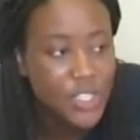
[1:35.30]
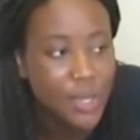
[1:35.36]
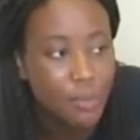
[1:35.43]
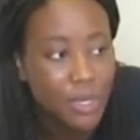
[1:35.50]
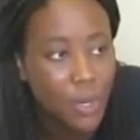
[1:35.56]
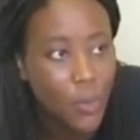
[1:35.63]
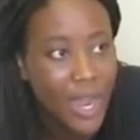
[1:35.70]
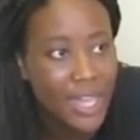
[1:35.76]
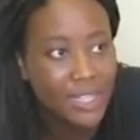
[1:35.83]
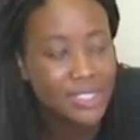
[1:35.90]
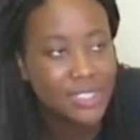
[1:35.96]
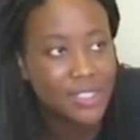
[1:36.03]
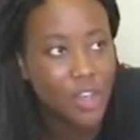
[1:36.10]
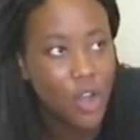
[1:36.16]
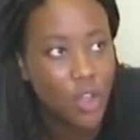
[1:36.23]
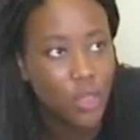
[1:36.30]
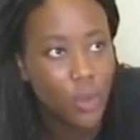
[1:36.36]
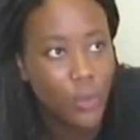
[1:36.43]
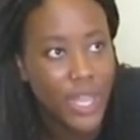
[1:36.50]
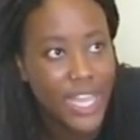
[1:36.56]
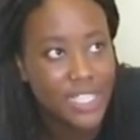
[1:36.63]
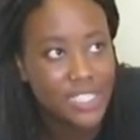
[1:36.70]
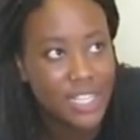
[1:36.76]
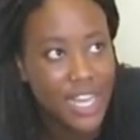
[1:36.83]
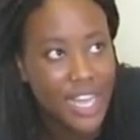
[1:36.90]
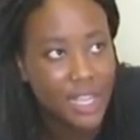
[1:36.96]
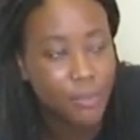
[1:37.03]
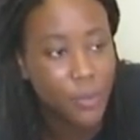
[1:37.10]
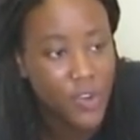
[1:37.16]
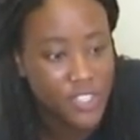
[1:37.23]
So I'm gonna wear this on the way to
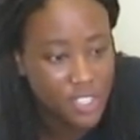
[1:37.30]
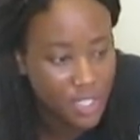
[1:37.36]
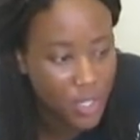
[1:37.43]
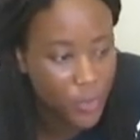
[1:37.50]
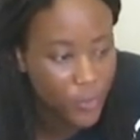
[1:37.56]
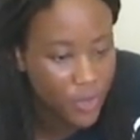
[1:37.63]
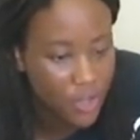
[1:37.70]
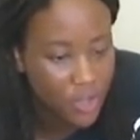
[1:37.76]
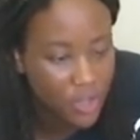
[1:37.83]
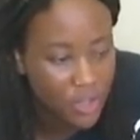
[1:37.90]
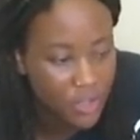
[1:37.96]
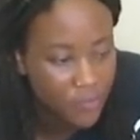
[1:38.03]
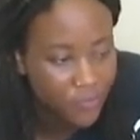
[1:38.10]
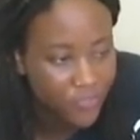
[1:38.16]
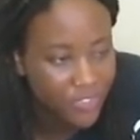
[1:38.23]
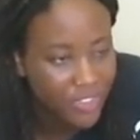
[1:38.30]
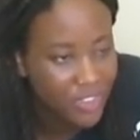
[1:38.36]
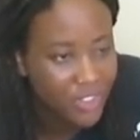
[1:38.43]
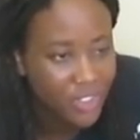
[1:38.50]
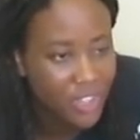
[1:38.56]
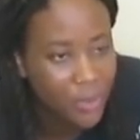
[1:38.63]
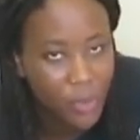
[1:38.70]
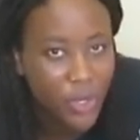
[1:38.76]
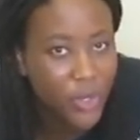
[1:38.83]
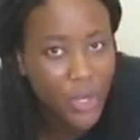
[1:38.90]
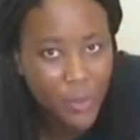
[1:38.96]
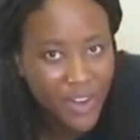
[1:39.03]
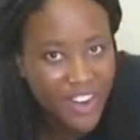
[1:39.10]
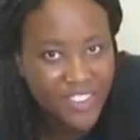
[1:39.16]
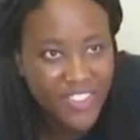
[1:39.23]
like Barcelona. I'm only
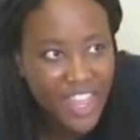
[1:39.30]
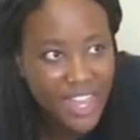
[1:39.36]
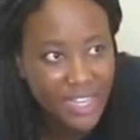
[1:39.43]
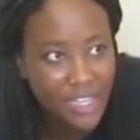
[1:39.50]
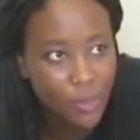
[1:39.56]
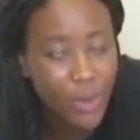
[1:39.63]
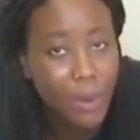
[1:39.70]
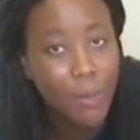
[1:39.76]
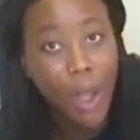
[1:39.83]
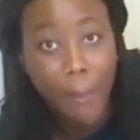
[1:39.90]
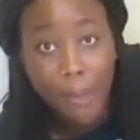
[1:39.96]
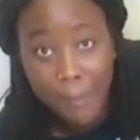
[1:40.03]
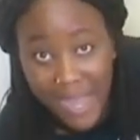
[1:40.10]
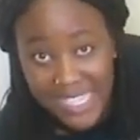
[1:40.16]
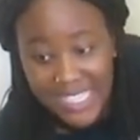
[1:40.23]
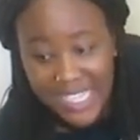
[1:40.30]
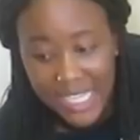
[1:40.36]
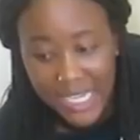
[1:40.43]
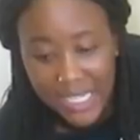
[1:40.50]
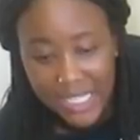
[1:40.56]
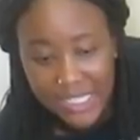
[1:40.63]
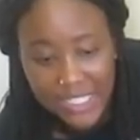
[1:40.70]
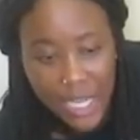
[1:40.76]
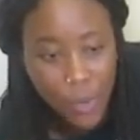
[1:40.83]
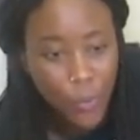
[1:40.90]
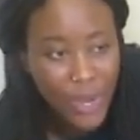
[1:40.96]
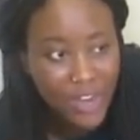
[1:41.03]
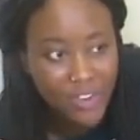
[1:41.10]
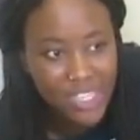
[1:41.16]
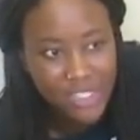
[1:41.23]
gonna wear it then, and then when I'm coming back to England, I'll
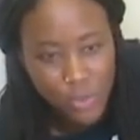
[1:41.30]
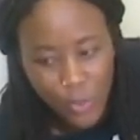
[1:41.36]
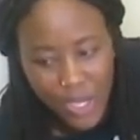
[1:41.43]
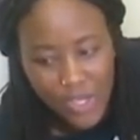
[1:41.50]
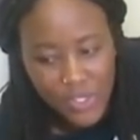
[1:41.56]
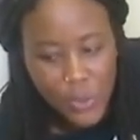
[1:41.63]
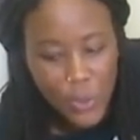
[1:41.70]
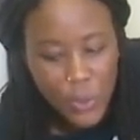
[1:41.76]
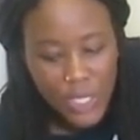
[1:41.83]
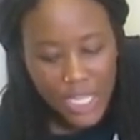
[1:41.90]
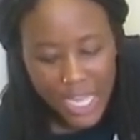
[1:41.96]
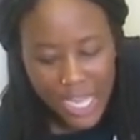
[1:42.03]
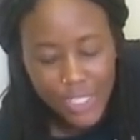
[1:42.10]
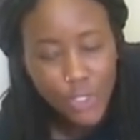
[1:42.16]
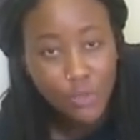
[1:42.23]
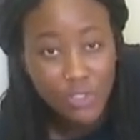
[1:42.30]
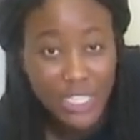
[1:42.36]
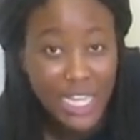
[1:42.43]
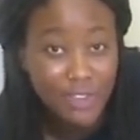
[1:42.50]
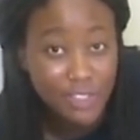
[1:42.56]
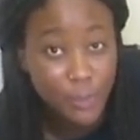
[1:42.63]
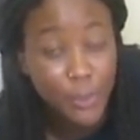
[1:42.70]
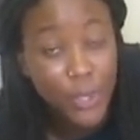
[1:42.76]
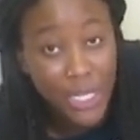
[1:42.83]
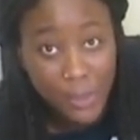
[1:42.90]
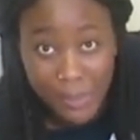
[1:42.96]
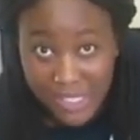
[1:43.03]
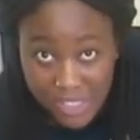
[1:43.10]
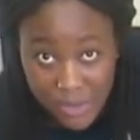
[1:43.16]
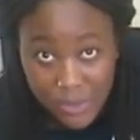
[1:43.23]
wear it as well. So I don't really have to put it
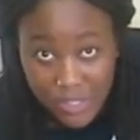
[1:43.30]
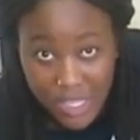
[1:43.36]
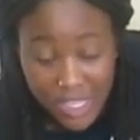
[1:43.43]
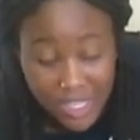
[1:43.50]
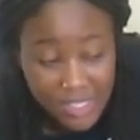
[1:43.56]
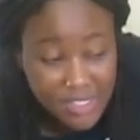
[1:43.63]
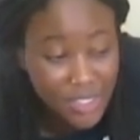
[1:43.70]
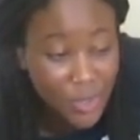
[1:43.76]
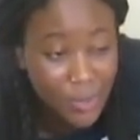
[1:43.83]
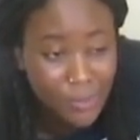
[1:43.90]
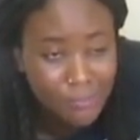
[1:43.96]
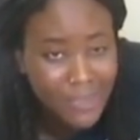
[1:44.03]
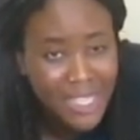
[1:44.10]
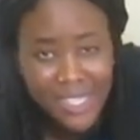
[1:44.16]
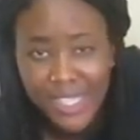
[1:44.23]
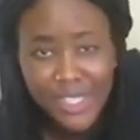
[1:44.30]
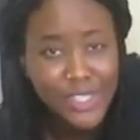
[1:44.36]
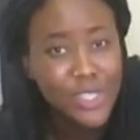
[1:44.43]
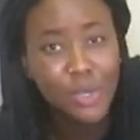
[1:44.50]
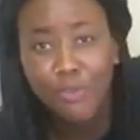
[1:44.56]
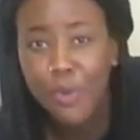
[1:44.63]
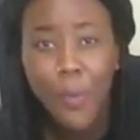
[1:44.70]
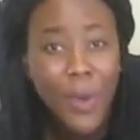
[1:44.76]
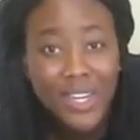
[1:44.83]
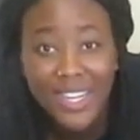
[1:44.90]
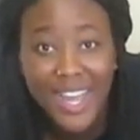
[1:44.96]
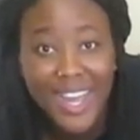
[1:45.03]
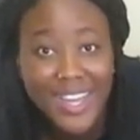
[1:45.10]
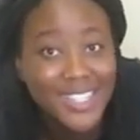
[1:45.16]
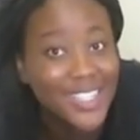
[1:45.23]
in my suitcase. So two for one,
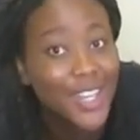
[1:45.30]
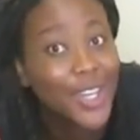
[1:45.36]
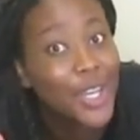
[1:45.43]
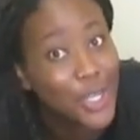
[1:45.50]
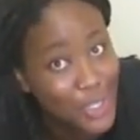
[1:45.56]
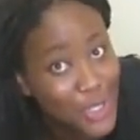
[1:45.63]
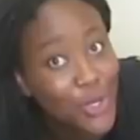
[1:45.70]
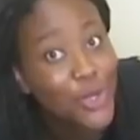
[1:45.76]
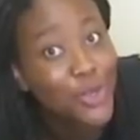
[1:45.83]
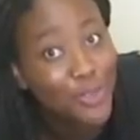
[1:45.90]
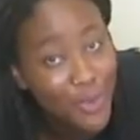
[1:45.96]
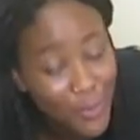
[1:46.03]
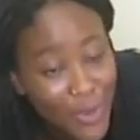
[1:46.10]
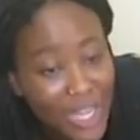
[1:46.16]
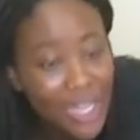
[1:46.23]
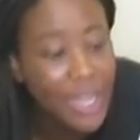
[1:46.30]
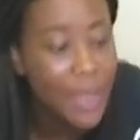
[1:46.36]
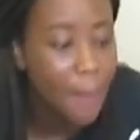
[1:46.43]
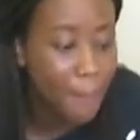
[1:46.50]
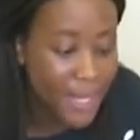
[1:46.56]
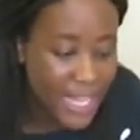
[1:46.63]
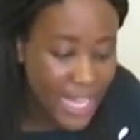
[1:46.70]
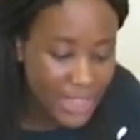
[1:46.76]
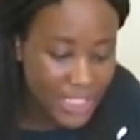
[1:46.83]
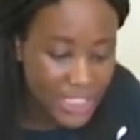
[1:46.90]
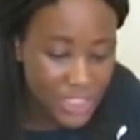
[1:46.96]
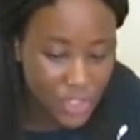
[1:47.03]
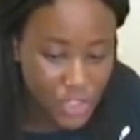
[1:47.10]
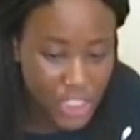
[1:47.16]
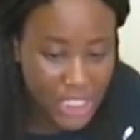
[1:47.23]
guys. Two for one. But yeah,
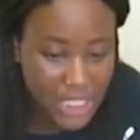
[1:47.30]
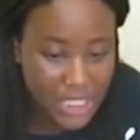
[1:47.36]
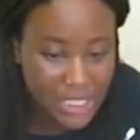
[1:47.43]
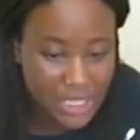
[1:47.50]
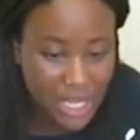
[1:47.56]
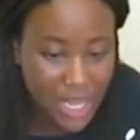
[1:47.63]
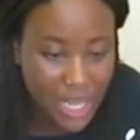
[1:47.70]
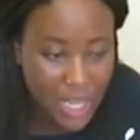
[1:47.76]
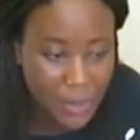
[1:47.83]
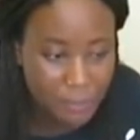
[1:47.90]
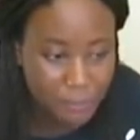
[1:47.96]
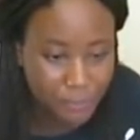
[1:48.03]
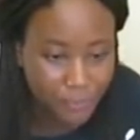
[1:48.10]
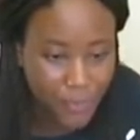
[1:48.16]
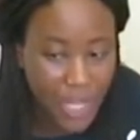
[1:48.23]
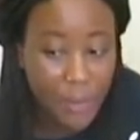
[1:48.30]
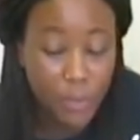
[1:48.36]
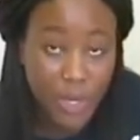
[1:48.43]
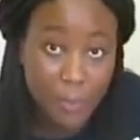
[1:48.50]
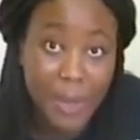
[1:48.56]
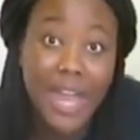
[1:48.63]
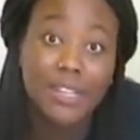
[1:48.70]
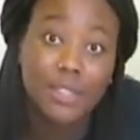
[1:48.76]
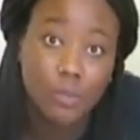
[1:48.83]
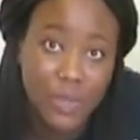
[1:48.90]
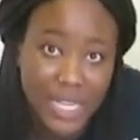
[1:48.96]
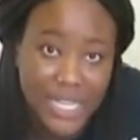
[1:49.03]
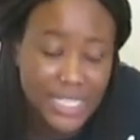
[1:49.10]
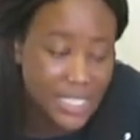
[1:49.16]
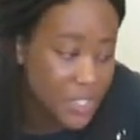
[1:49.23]
these jeans, I'm gonna pack them
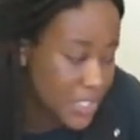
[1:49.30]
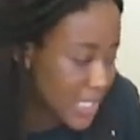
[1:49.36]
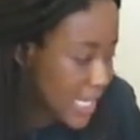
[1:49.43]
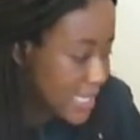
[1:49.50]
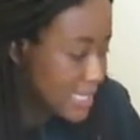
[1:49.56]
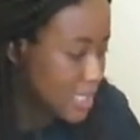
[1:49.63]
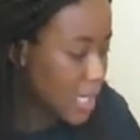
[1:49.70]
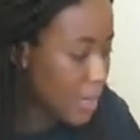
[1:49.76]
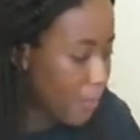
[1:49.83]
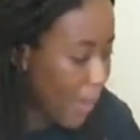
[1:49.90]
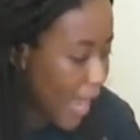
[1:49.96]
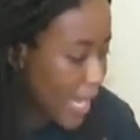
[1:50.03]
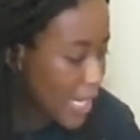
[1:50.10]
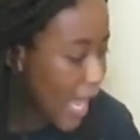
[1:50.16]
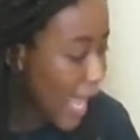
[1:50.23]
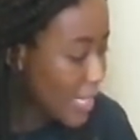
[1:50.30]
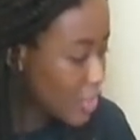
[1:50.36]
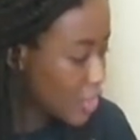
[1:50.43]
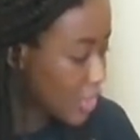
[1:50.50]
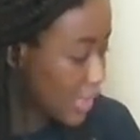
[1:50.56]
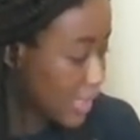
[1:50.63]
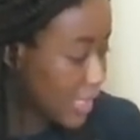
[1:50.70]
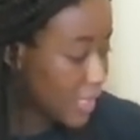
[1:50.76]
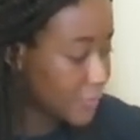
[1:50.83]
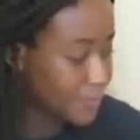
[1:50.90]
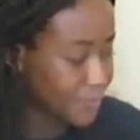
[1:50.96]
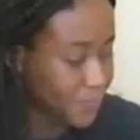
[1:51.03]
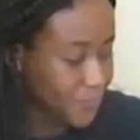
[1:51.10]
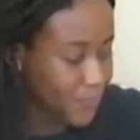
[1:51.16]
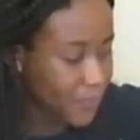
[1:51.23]
when I get down to Leicester. But I
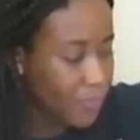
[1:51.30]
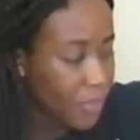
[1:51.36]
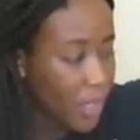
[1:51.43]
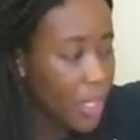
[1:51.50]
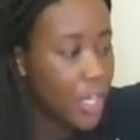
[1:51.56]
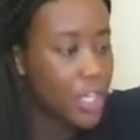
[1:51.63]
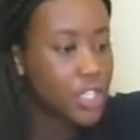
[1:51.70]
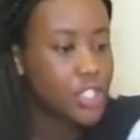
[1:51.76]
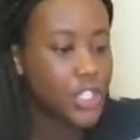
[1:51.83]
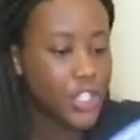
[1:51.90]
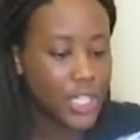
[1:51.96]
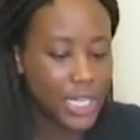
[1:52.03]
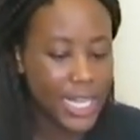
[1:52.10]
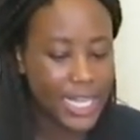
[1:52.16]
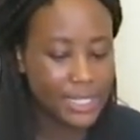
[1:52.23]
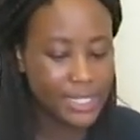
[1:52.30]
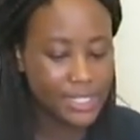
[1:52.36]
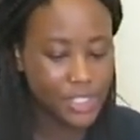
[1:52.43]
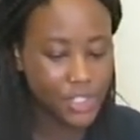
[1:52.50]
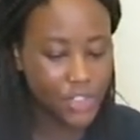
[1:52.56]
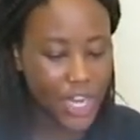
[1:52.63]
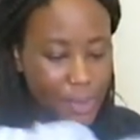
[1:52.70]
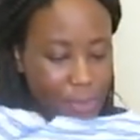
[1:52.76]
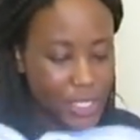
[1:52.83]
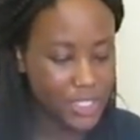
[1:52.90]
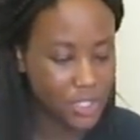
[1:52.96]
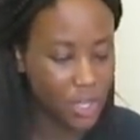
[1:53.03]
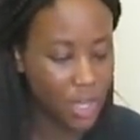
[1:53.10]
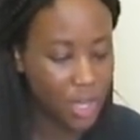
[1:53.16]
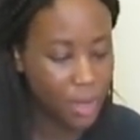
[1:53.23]
actually took like this
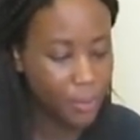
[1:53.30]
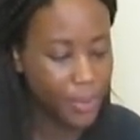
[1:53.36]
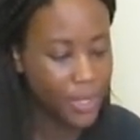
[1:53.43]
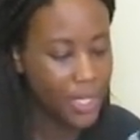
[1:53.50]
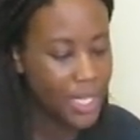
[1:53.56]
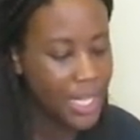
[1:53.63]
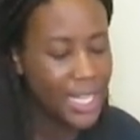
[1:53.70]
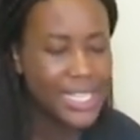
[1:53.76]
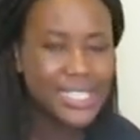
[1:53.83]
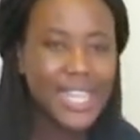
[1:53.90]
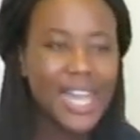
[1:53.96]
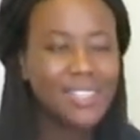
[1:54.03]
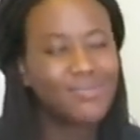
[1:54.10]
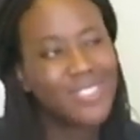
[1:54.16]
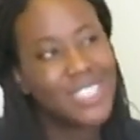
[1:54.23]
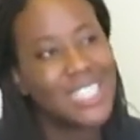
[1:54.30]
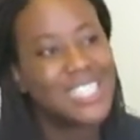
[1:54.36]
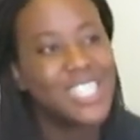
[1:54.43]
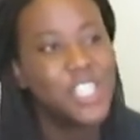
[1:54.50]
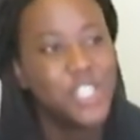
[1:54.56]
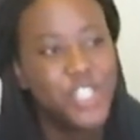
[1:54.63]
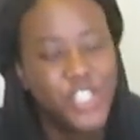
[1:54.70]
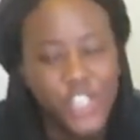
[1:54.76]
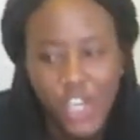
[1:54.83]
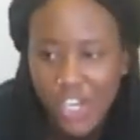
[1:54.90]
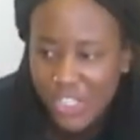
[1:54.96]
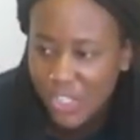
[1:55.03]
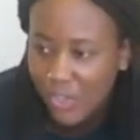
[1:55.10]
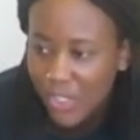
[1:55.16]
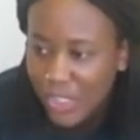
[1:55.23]
stripy top. It's kind of, is it a
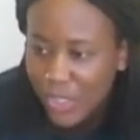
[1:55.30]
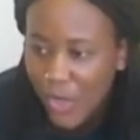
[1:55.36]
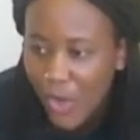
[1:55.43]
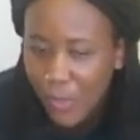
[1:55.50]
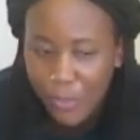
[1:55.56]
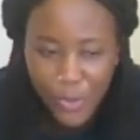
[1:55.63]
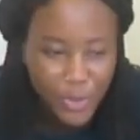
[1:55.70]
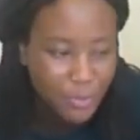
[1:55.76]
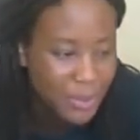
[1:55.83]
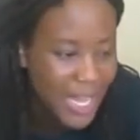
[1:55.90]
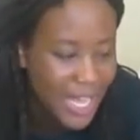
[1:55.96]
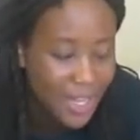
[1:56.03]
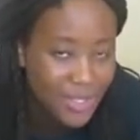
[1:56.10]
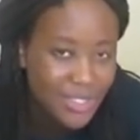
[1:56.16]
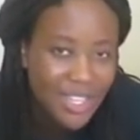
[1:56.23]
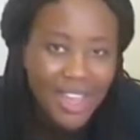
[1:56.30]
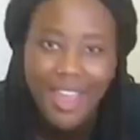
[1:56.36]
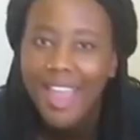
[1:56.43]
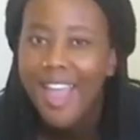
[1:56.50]
shirt or a top or a blouse?